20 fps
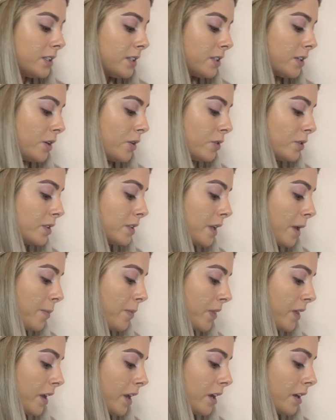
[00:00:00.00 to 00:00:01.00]
So same
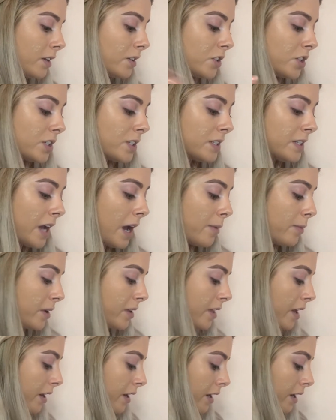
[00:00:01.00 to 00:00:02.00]
thing, just dabbing
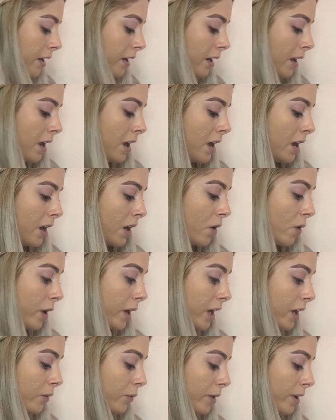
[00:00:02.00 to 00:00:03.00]
that in,
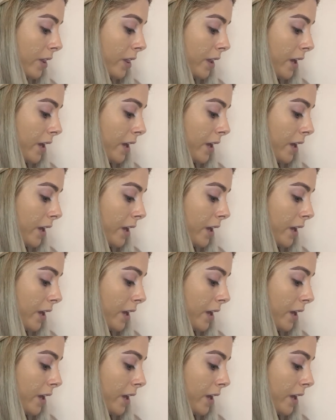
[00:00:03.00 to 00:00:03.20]
going in with